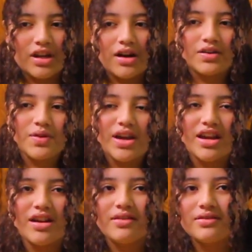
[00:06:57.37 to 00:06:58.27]
and I was right
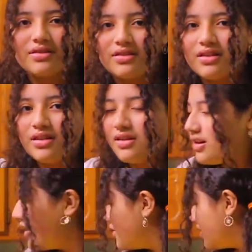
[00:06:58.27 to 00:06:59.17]
here
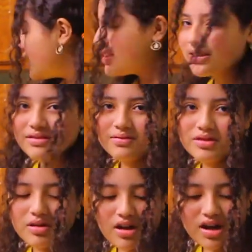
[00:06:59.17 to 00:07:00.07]
on this
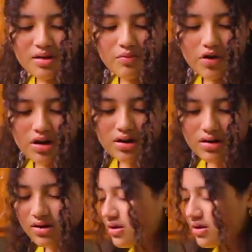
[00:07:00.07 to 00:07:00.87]
cutting board